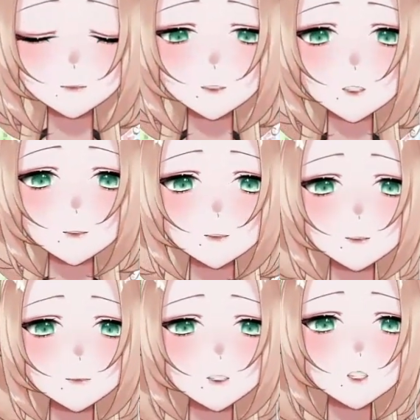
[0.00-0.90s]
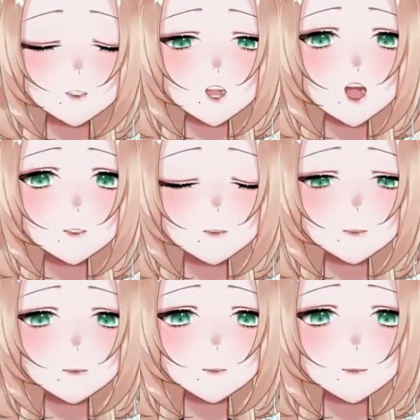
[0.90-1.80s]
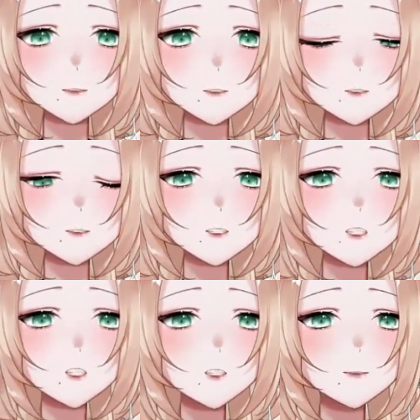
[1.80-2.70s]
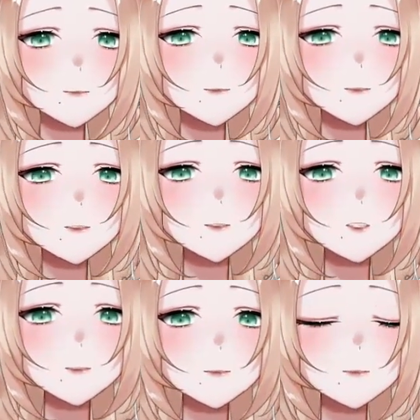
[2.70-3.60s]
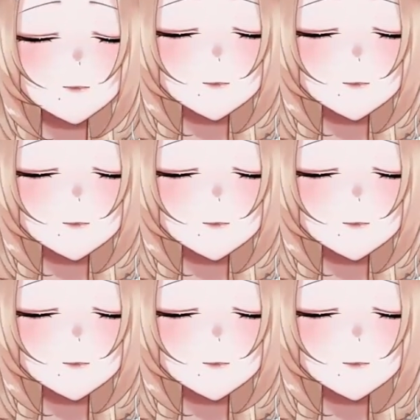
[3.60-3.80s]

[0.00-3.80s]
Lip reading: find the right height of the food. They